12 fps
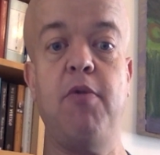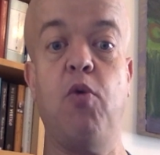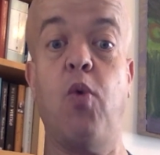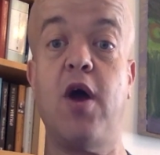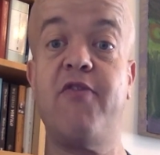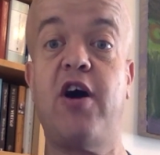
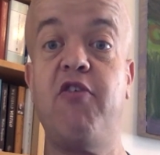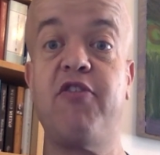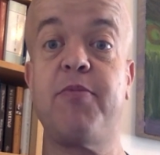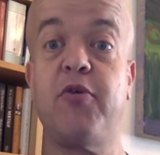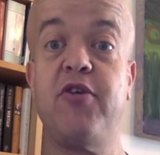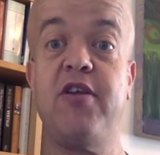One of our
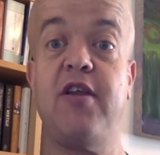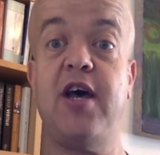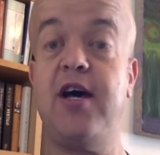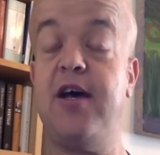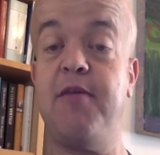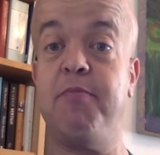respondents
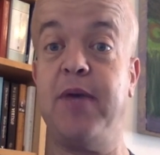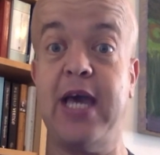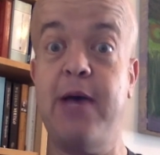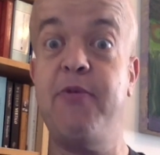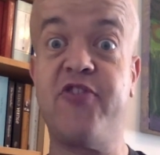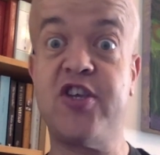
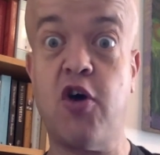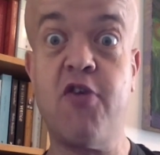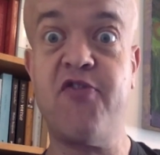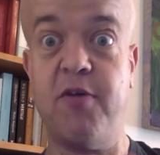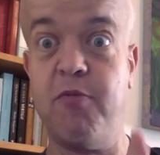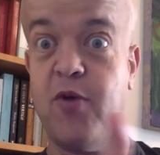became a
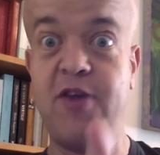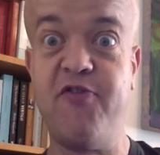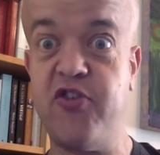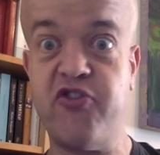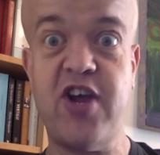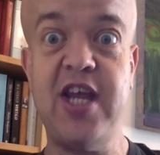photographer, went
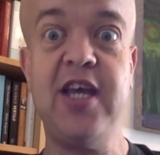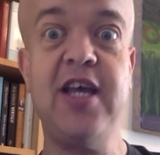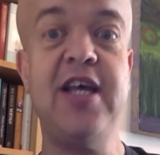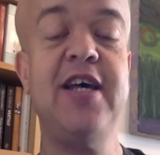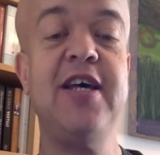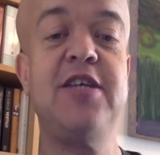for
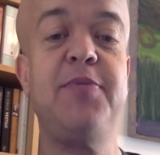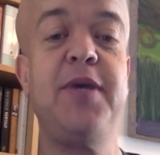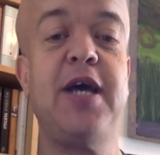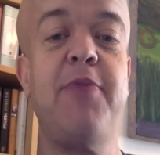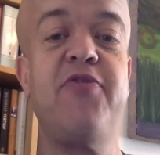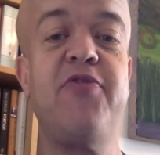training to
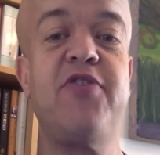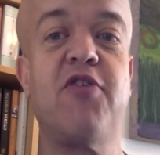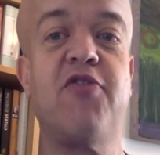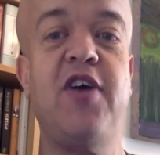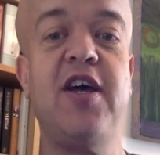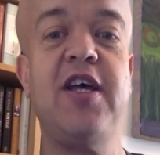become a
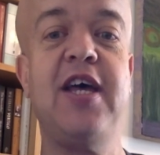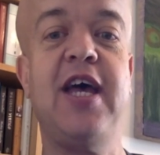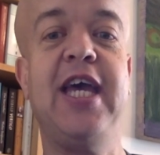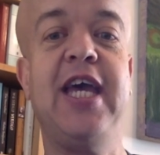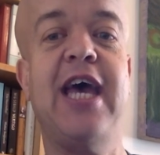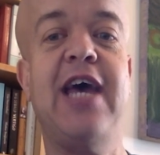photographer
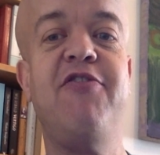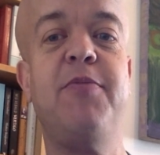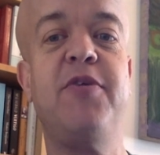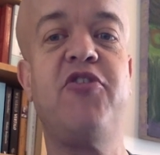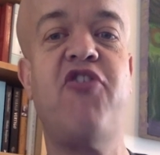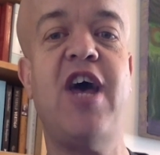it gave
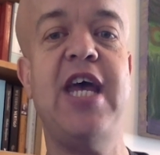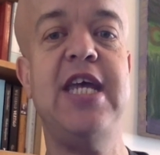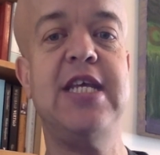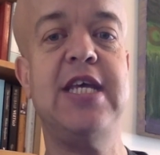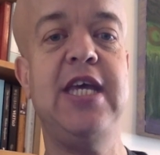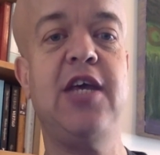him a
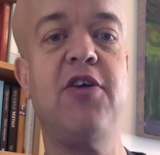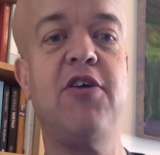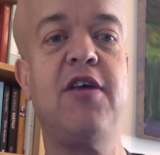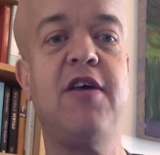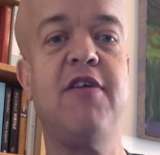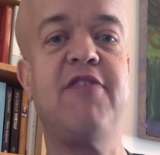trade he could
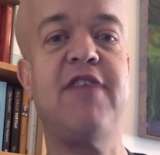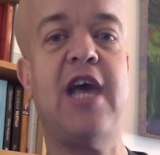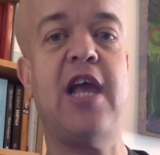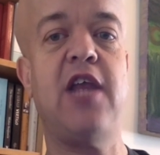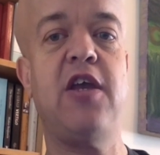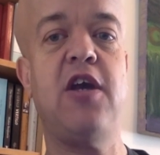
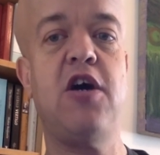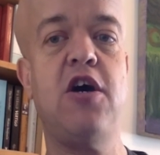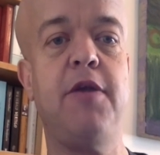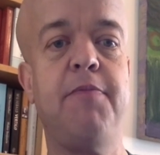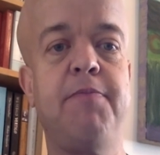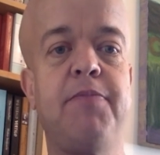sell and earn.